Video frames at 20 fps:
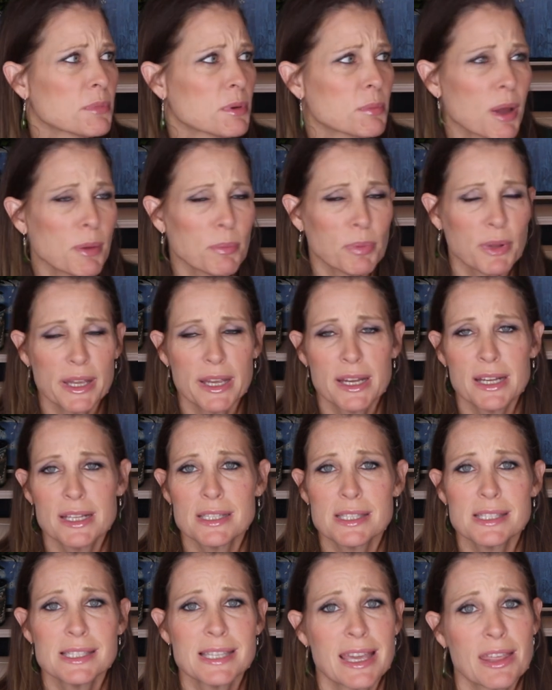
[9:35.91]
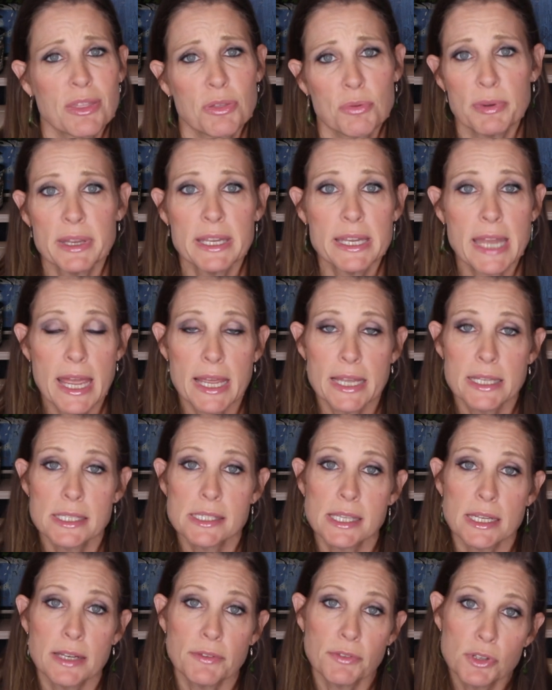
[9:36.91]
my plants take 3 days.
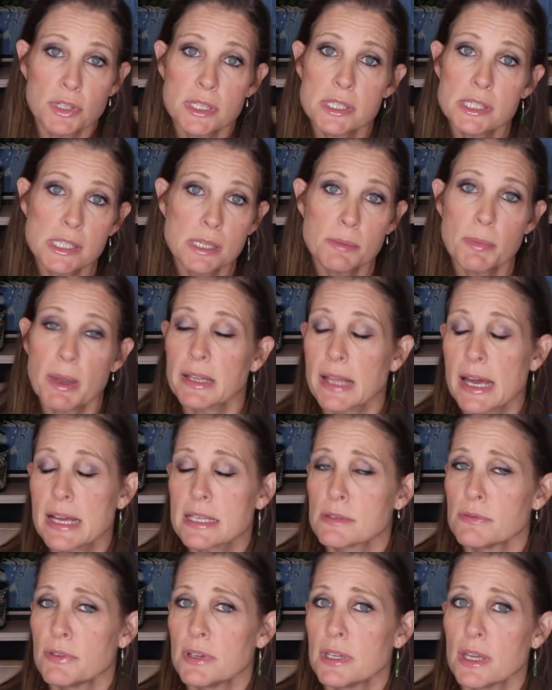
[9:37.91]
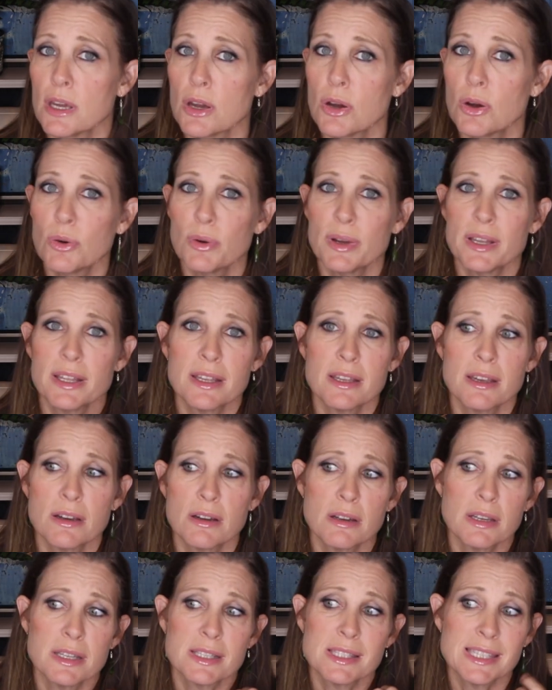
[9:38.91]
And if you didn't see my last video,
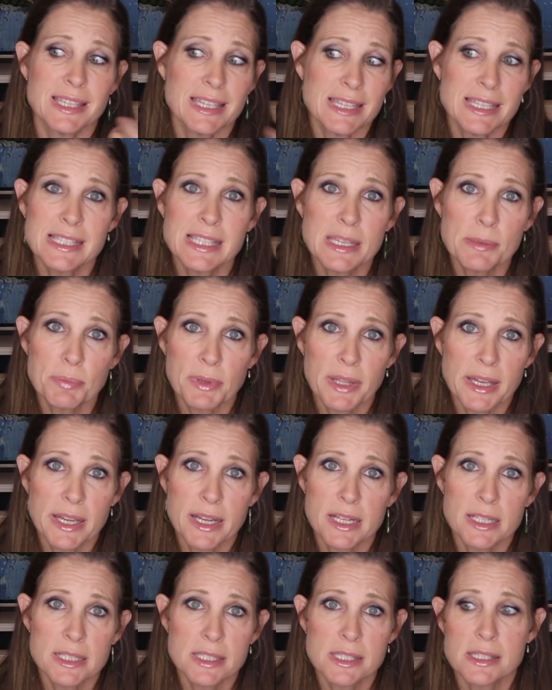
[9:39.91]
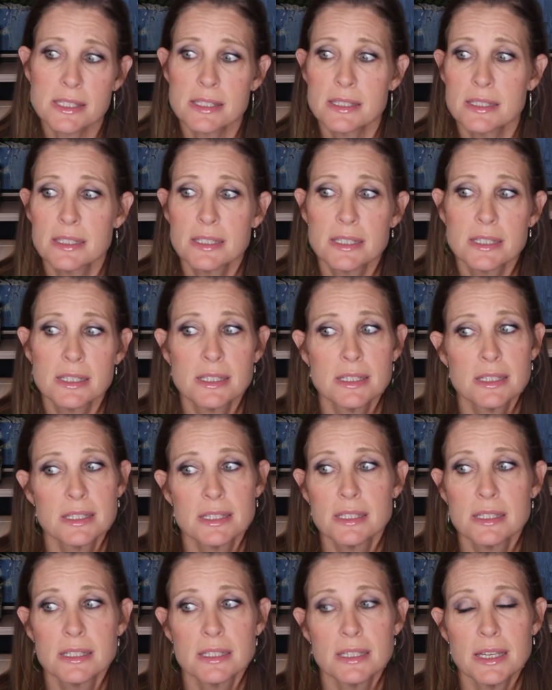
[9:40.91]
it's easy plants
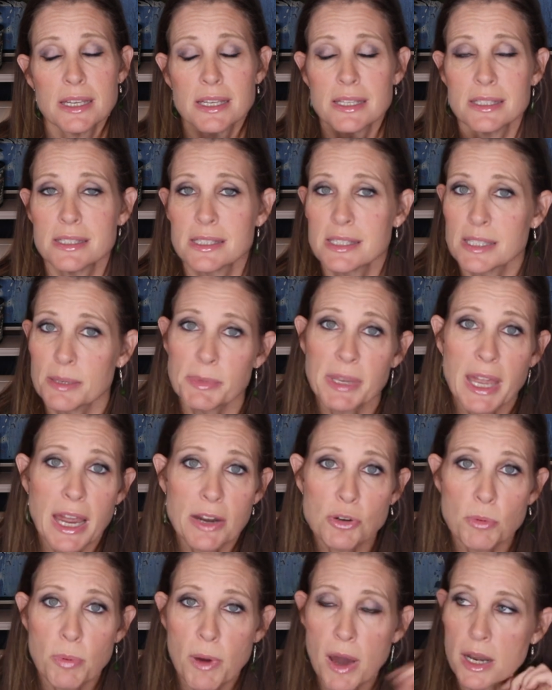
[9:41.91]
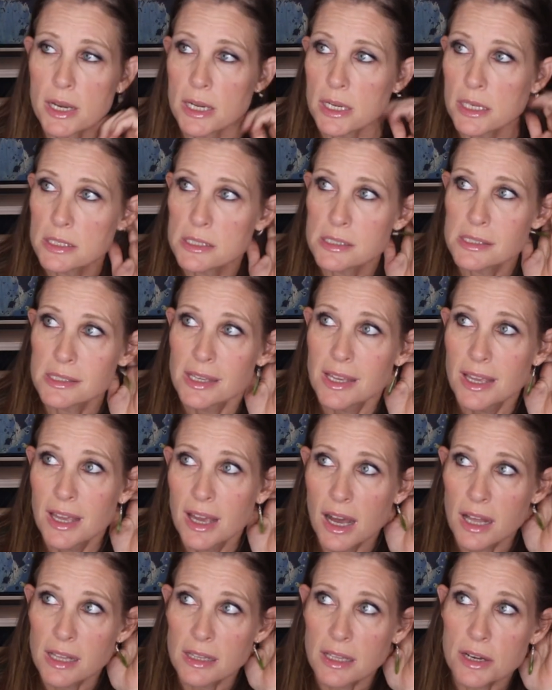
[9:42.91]
in semihydroponics.
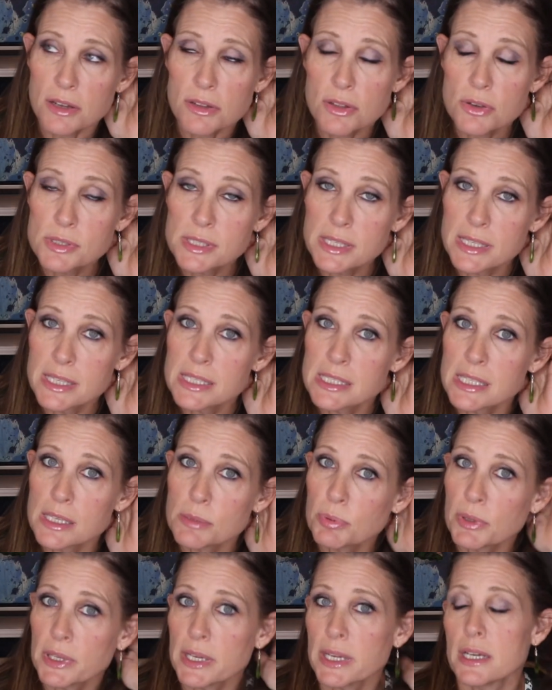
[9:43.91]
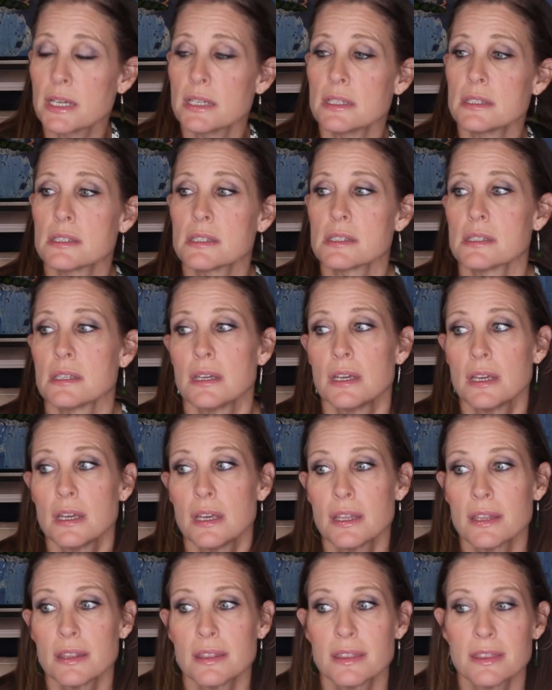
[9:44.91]
A lot of those easy plants,
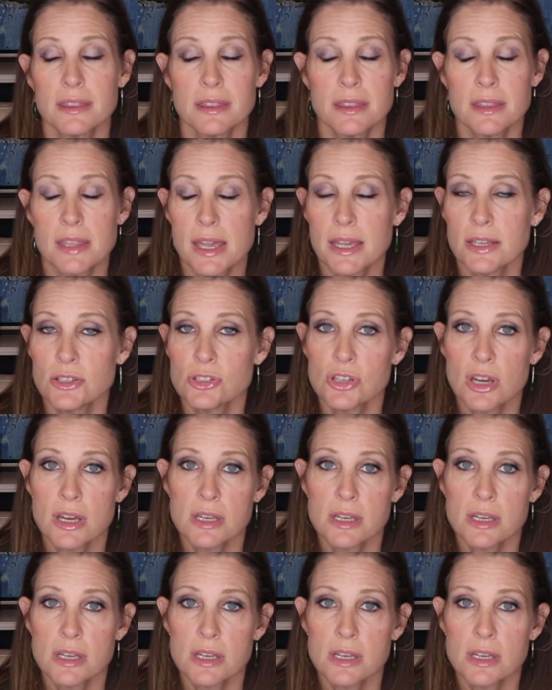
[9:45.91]
and